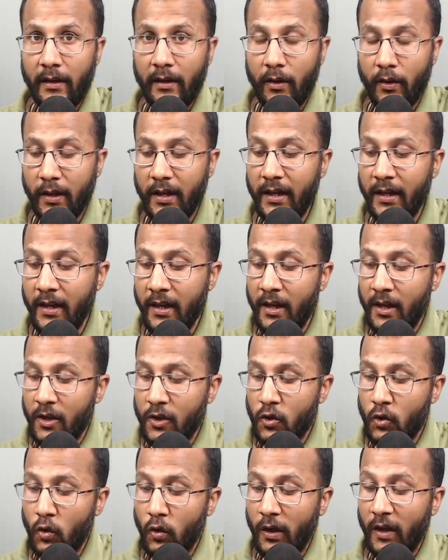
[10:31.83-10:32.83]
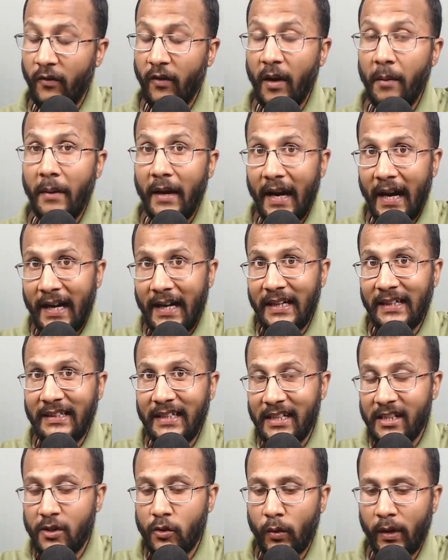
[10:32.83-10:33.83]
Okay, so if I'm adding
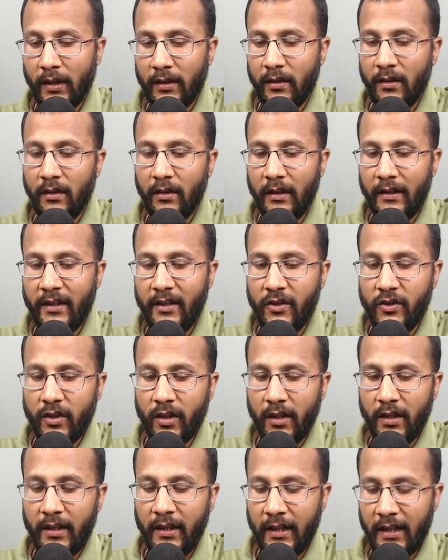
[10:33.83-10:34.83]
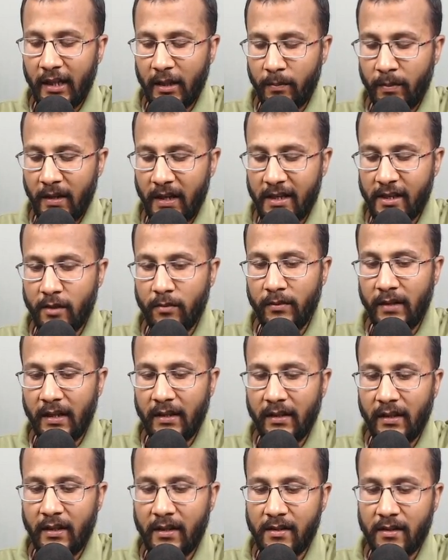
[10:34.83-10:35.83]
things together, initially let me assume
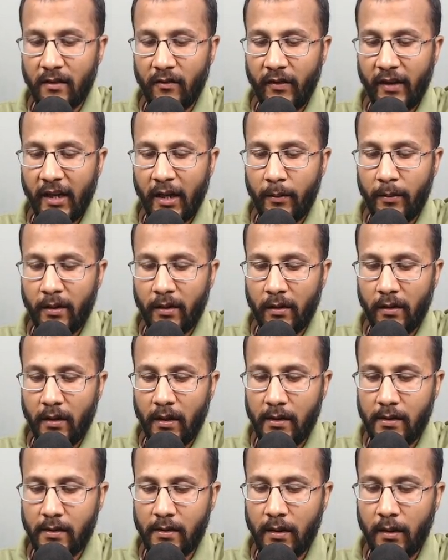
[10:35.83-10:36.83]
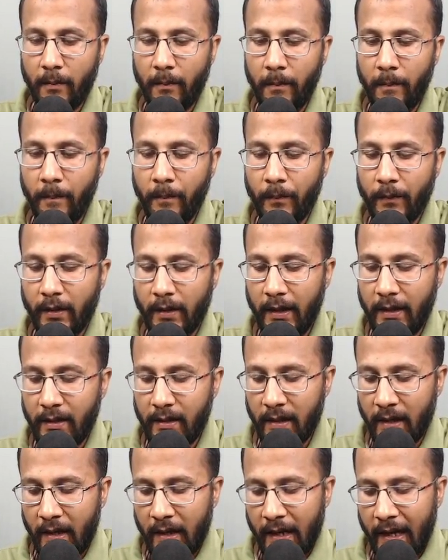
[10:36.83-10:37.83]
that there is a variable called as sum, right?